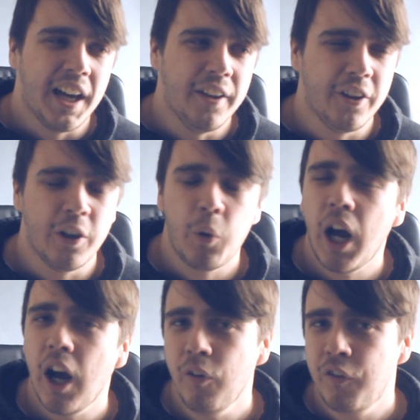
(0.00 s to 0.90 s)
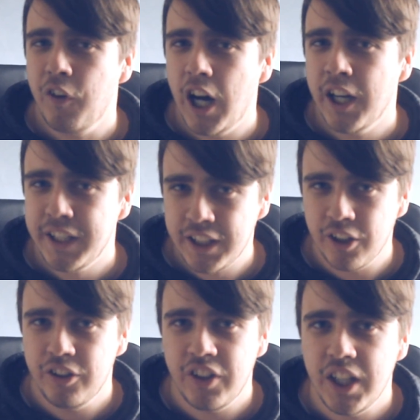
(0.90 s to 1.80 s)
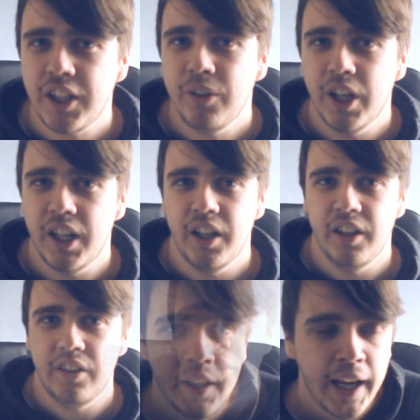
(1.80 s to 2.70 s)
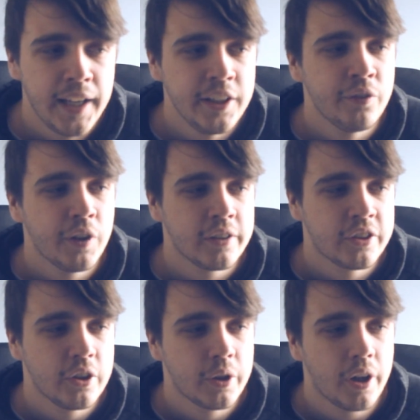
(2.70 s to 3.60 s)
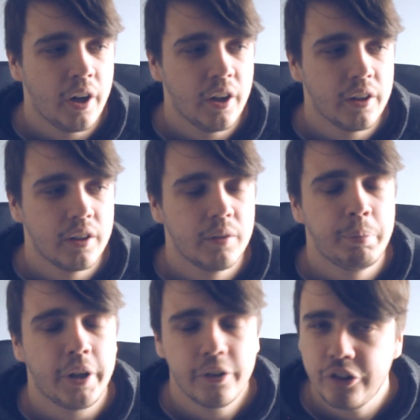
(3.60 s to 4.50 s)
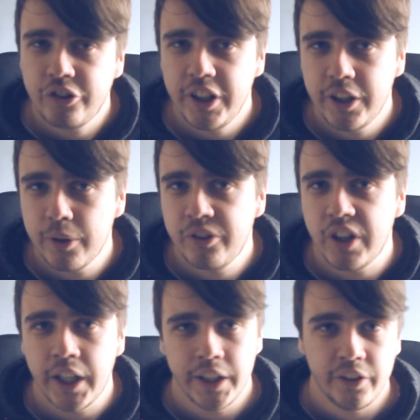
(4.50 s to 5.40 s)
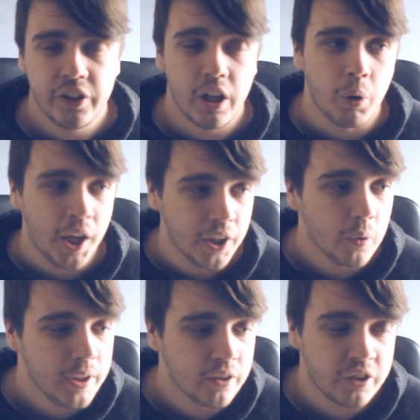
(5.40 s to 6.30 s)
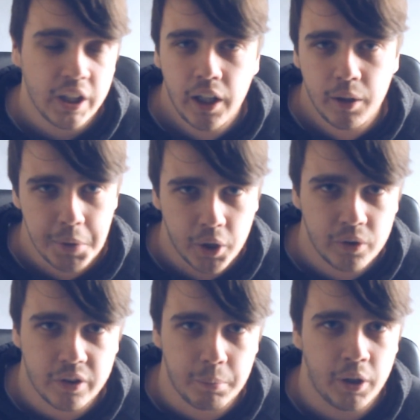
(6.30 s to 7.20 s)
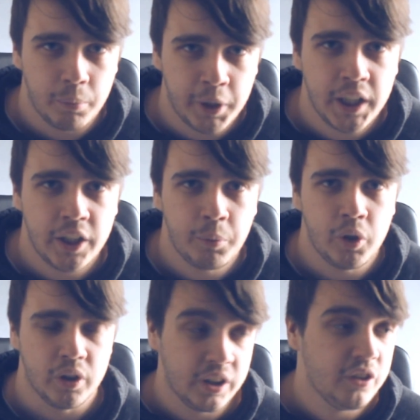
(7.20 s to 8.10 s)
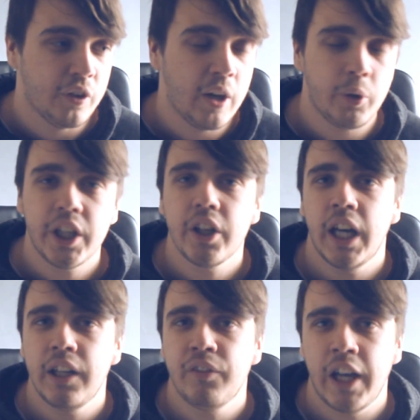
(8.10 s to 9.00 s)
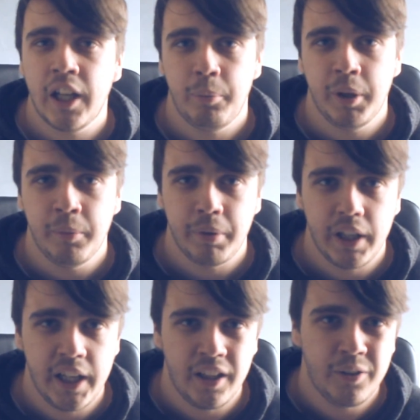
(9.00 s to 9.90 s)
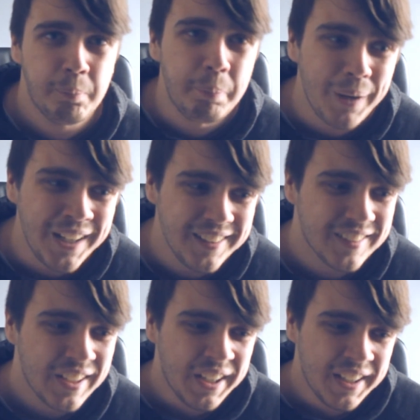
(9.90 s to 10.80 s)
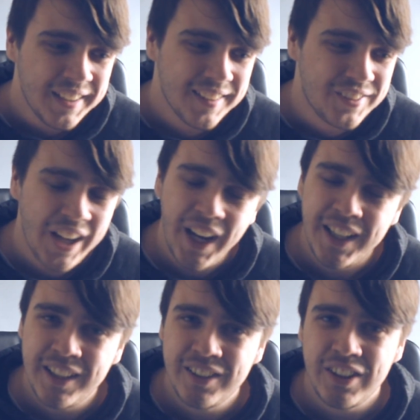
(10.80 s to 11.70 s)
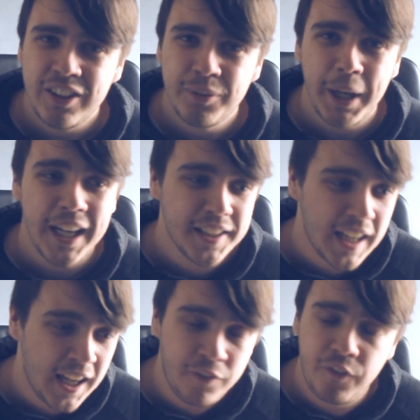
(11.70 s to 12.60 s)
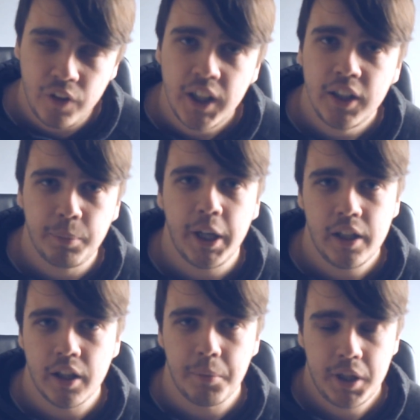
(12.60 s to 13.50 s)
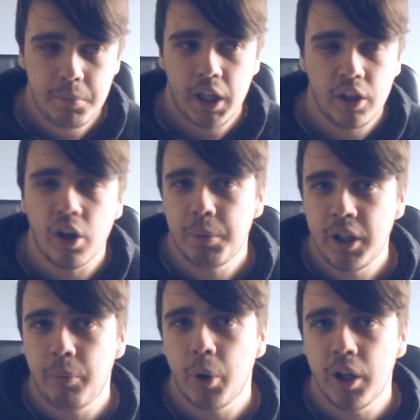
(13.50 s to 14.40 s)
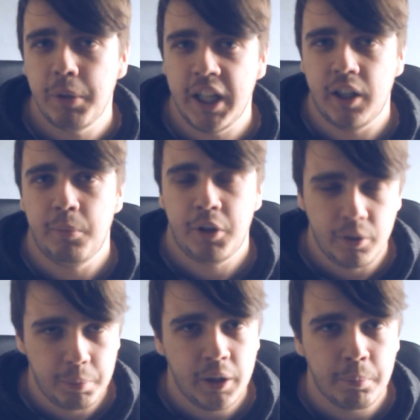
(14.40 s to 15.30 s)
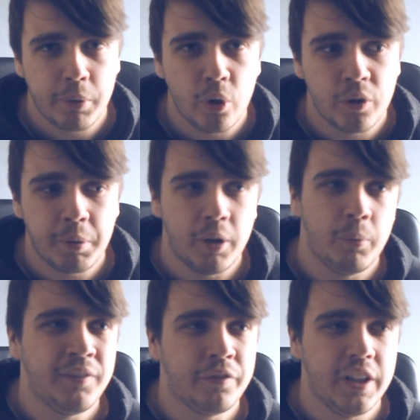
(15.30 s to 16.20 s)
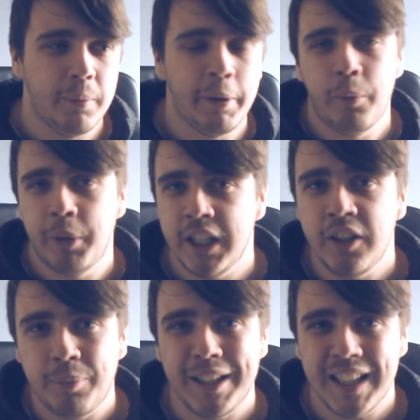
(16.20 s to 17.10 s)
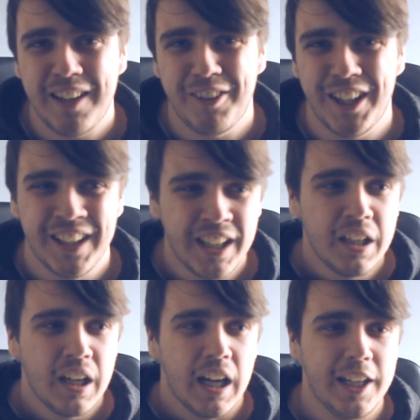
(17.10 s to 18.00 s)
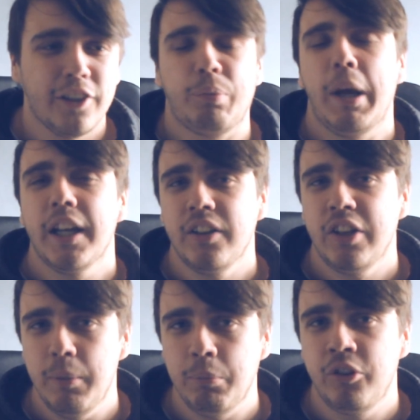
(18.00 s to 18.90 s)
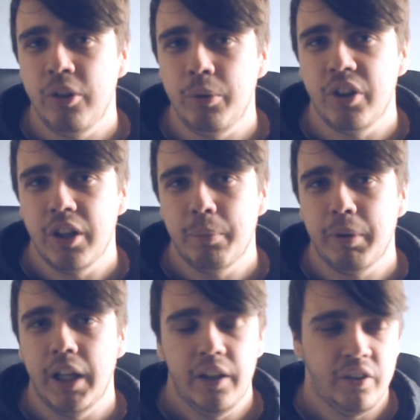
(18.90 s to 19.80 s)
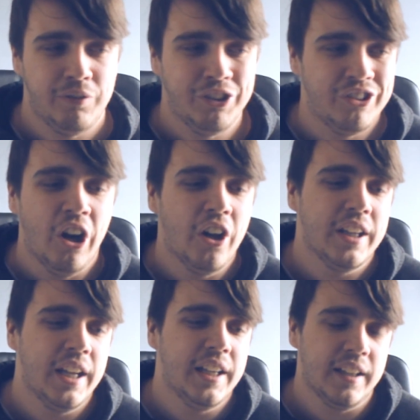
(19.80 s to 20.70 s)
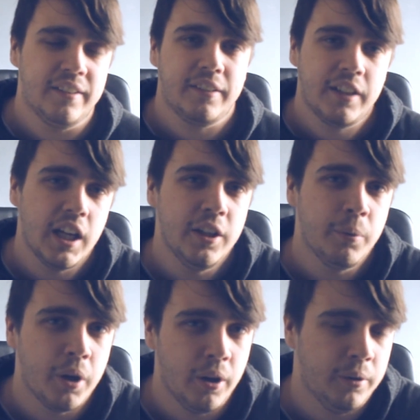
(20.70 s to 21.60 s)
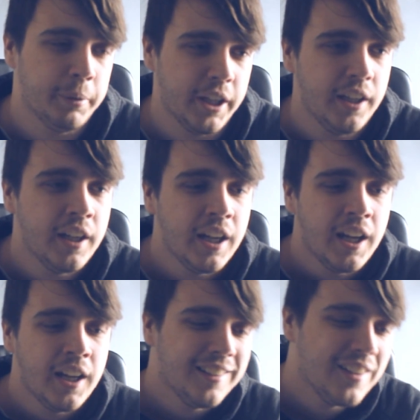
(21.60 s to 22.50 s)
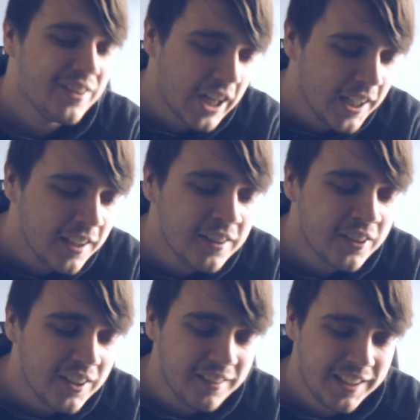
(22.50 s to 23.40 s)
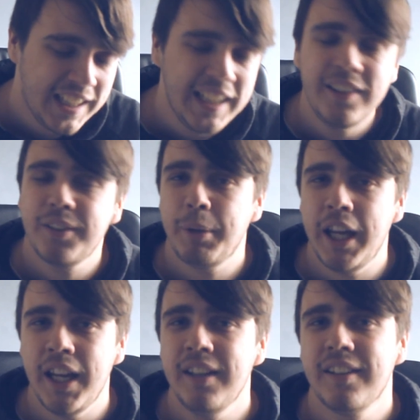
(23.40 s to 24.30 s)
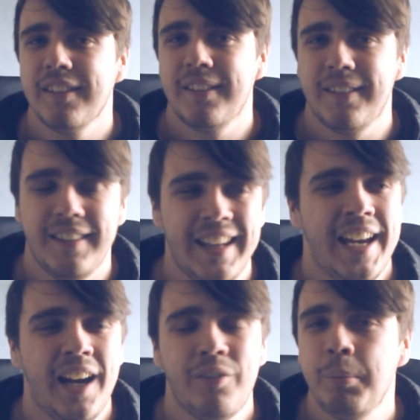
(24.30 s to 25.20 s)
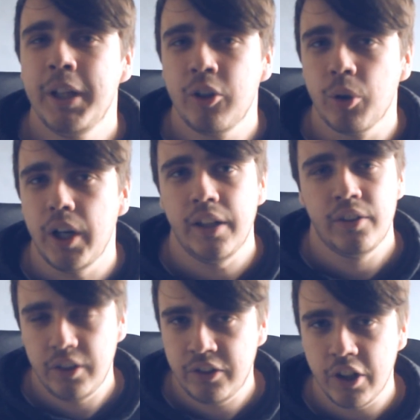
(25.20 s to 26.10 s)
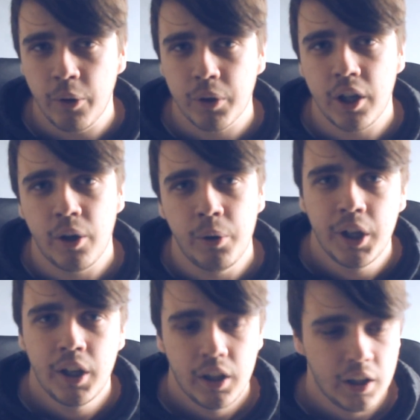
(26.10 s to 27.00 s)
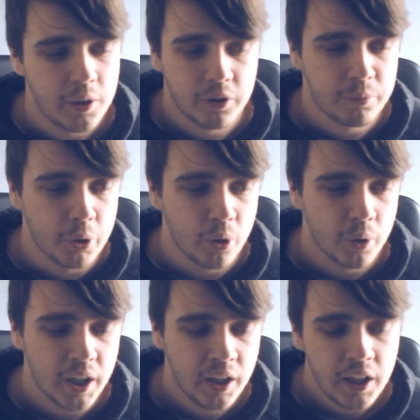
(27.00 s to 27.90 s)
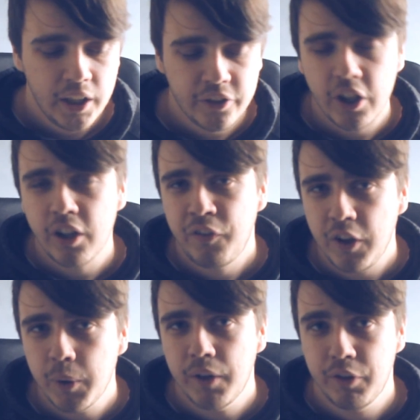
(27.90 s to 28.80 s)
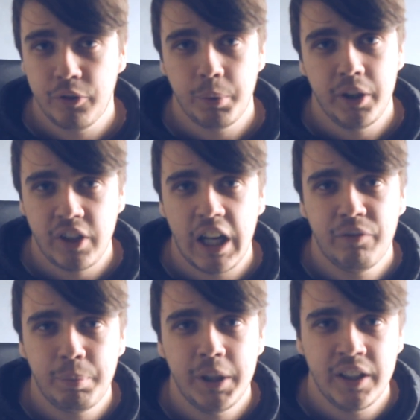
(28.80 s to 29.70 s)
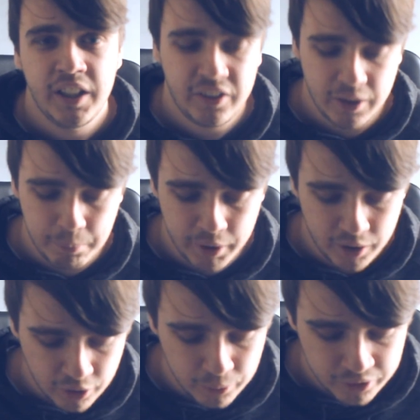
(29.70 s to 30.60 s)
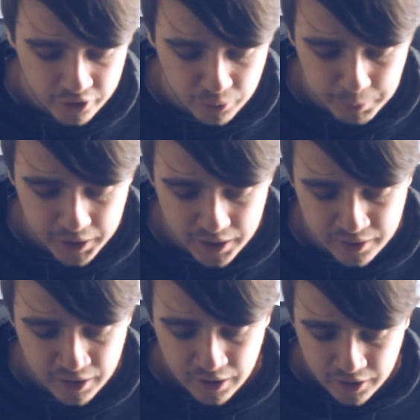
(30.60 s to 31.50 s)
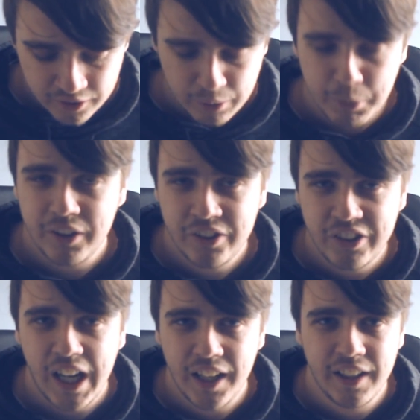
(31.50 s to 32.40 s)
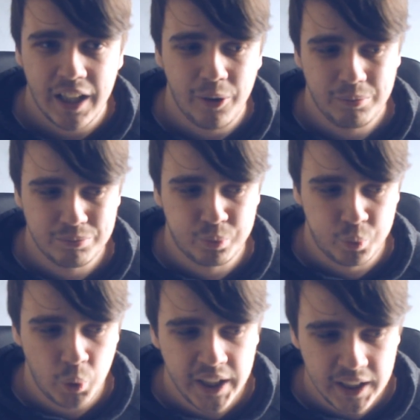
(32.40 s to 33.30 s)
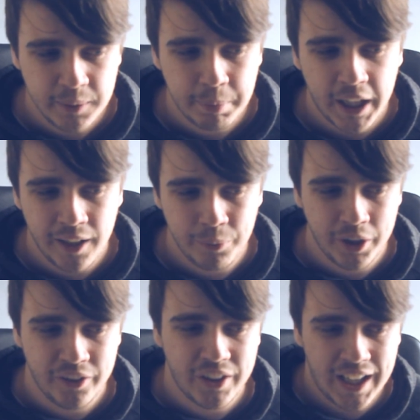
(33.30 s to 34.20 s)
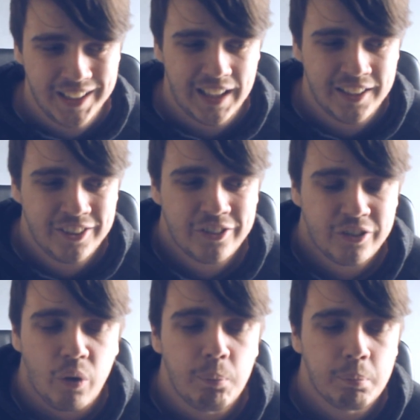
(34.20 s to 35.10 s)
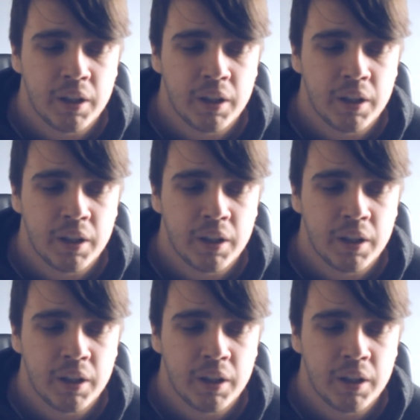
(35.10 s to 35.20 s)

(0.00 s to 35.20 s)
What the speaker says: I don't know how far he could take United. And then you've also got Pochettino signings. Now, I know he doesn't get the most amount of money in the world, and he's very good at developing players, but the signings he's made, if he's made them, he may not be the one making them, could be the board, but with the amount of money he's been given, I expect it's him choosing the players. If it's not, then that's kind of wrong. But the signings he's made, they haven't been great. Sissoko, Lucas Moura, he's got a few others which have been decent, but those two being some of the standout, really bad ones. I just don't